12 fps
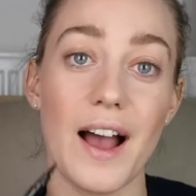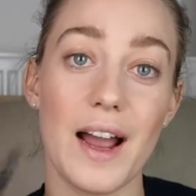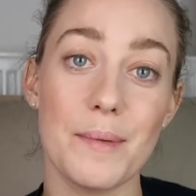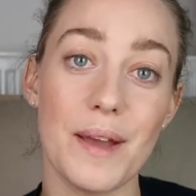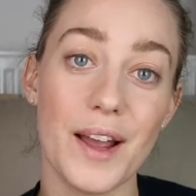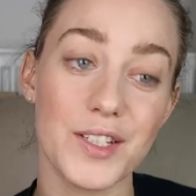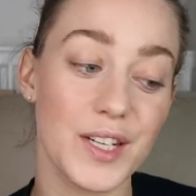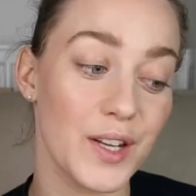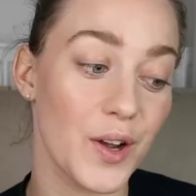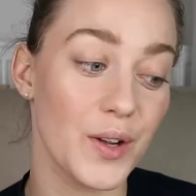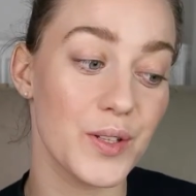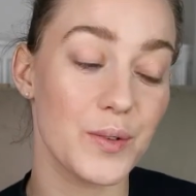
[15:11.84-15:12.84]
I'm
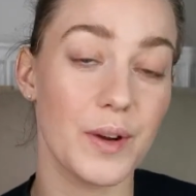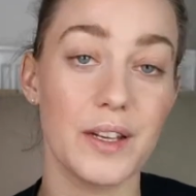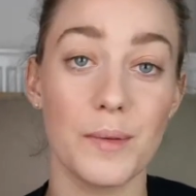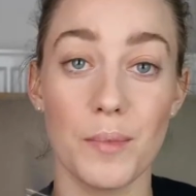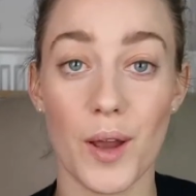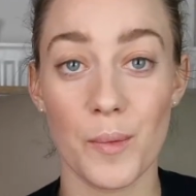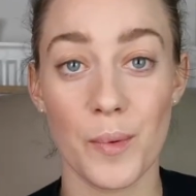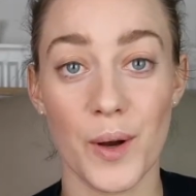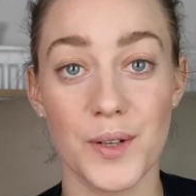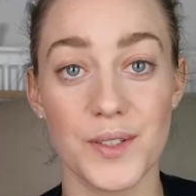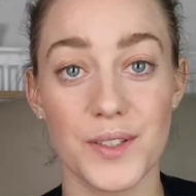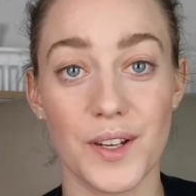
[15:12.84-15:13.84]
actually going to write a blog
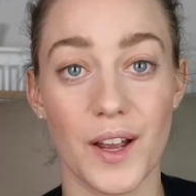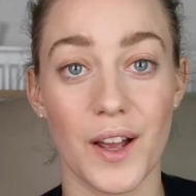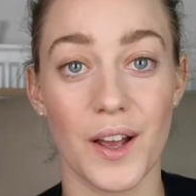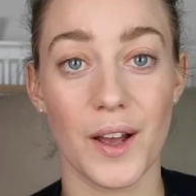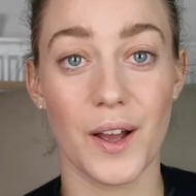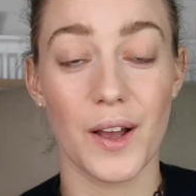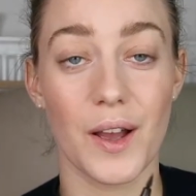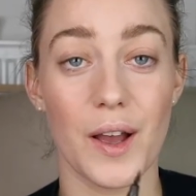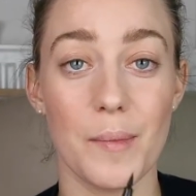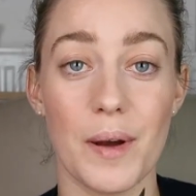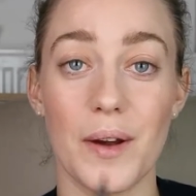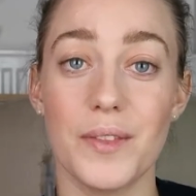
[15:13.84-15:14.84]
post
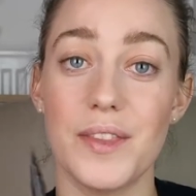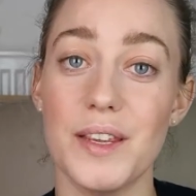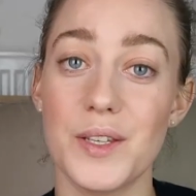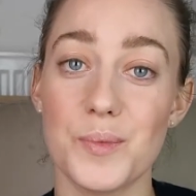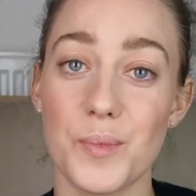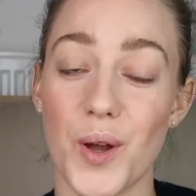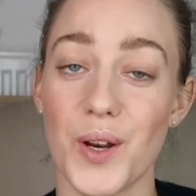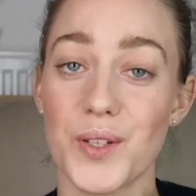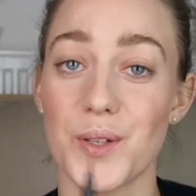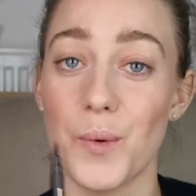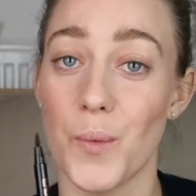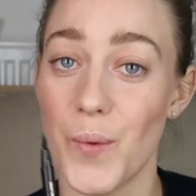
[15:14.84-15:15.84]
about these
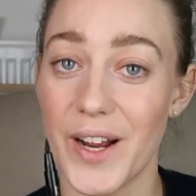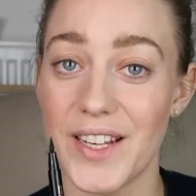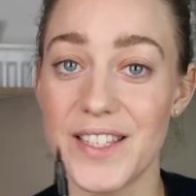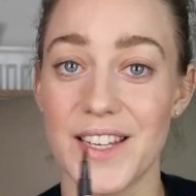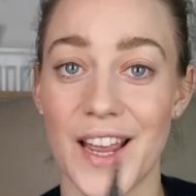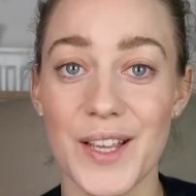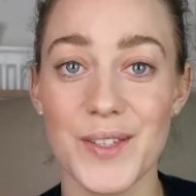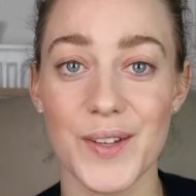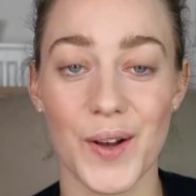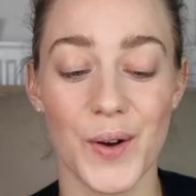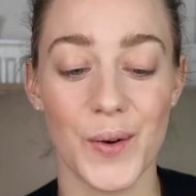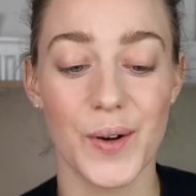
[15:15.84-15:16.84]
products on Wednesday,
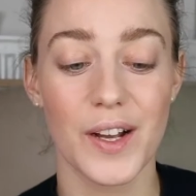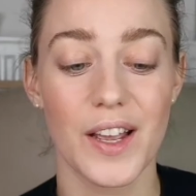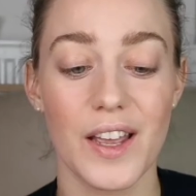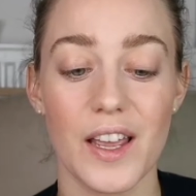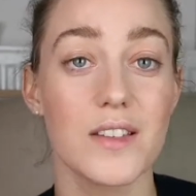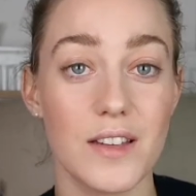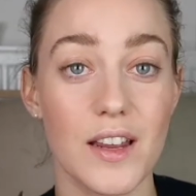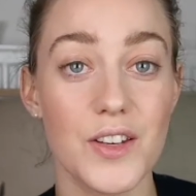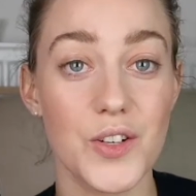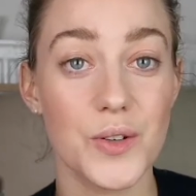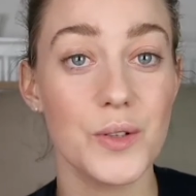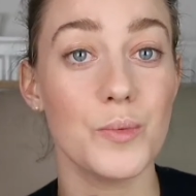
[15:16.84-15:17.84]
so stay
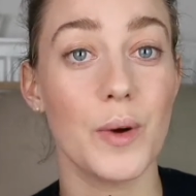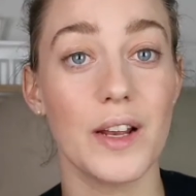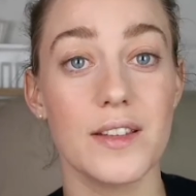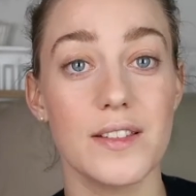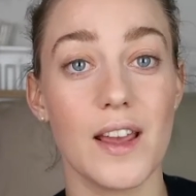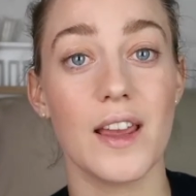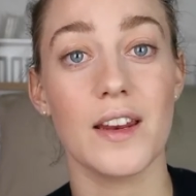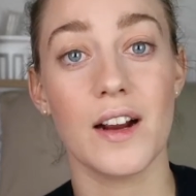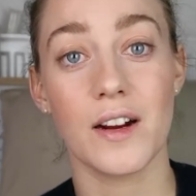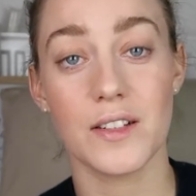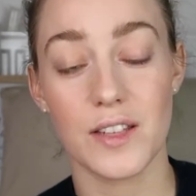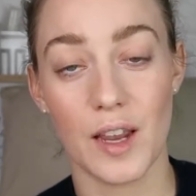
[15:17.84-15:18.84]
tuned. Wednesday
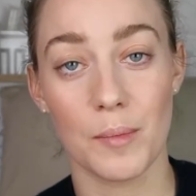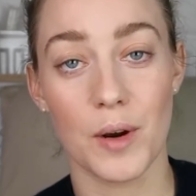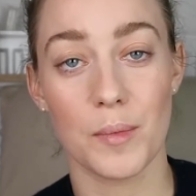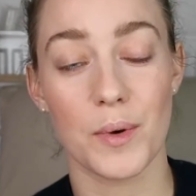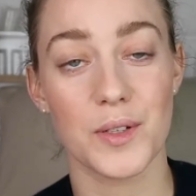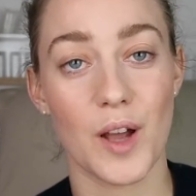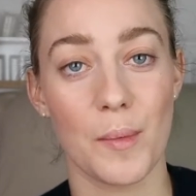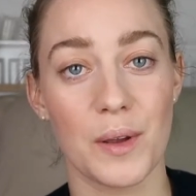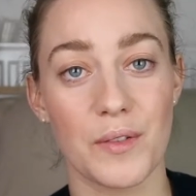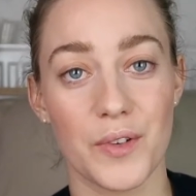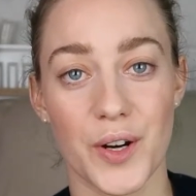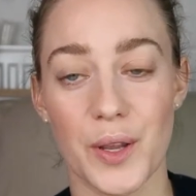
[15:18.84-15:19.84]
there's a blog post
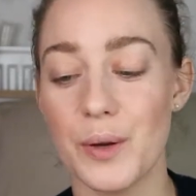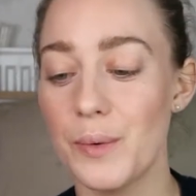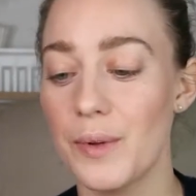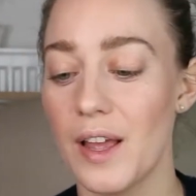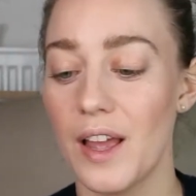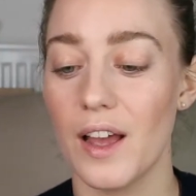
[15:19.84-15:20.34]
coming for you.